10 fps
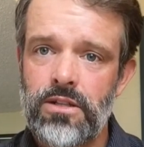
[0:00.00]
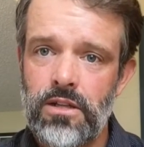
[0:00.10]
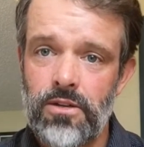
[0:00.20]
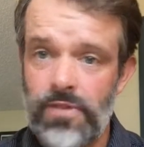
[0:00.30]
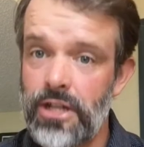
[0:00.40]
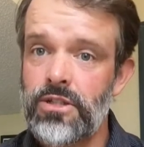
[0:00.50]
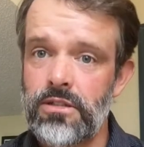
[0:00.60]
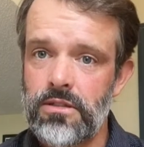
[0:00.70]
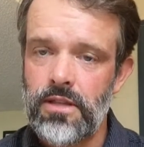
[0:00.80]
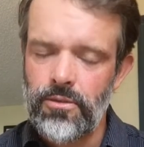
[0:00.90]

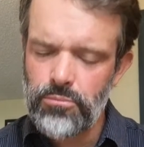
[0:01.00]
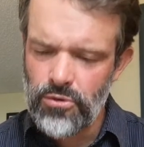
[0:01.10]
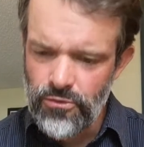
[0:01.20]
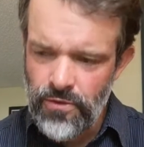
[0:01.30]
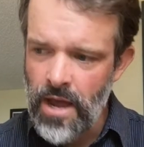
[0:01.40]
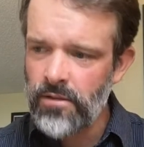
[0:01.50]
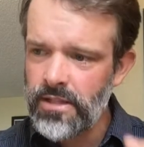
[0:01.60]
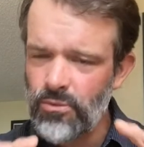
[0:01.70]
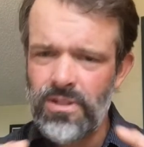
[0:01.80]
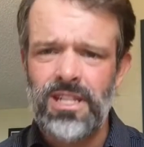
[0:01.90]
affections, like
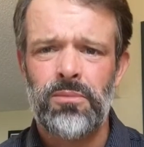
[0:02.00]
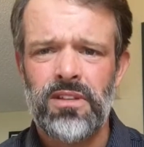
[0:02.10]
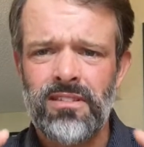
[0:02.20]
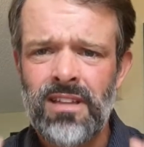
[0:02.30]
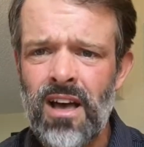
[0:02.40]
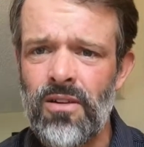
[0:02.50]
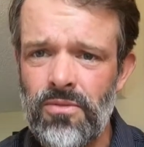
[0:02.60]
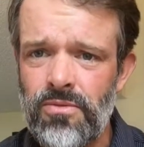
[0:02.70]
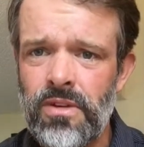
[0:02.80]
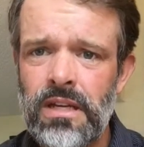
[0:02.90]
profoundly redeemed love
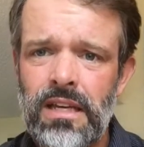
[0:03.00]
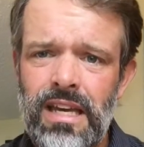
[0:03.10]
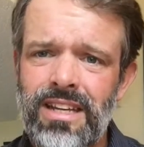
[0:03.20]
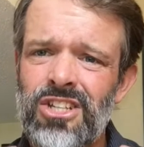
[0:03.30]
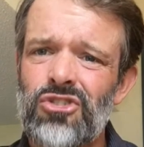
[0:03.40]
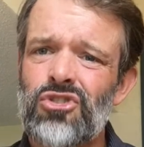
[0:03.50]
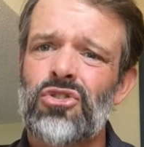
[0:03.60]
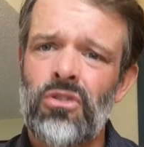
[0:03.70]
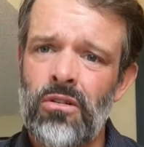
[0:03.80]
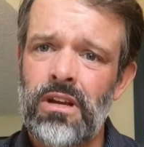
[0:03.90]
and
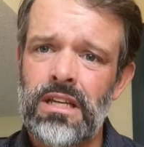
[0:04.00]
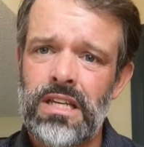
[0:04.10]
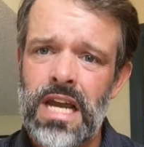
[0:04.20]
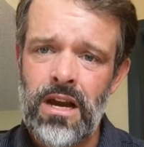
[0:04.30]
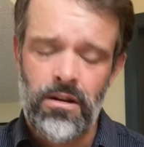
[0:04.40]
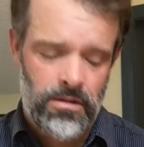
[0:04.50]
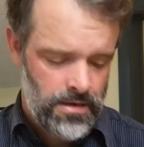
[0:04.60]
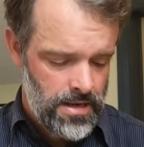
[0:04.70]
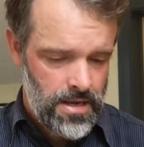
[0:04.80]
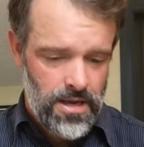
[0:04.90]
concern and care,
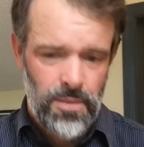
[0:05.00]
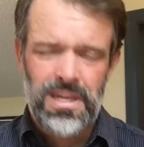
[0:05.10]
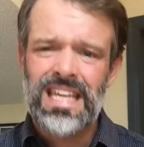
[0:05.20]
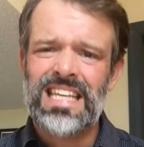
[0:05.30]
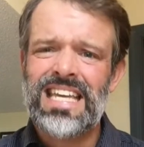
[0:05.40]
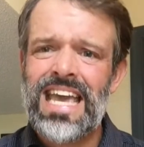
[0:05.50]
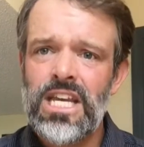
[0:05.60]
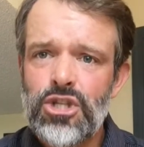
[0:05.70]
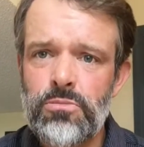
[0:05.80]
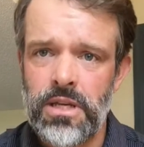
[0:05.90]

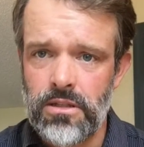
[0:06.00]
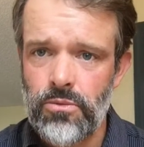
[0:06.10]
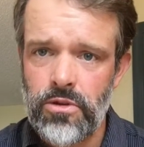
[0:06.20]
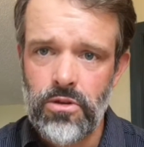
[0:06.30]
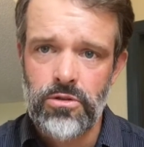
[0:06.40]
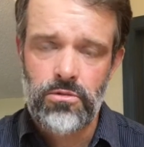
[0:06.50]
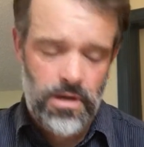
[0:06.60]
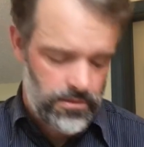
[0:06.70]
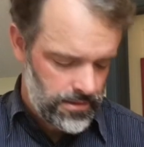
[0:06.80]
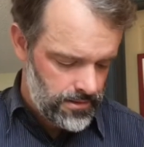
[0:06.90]
engagement with those
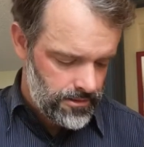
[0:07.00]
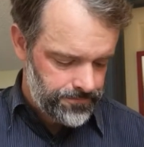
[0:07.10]
around us.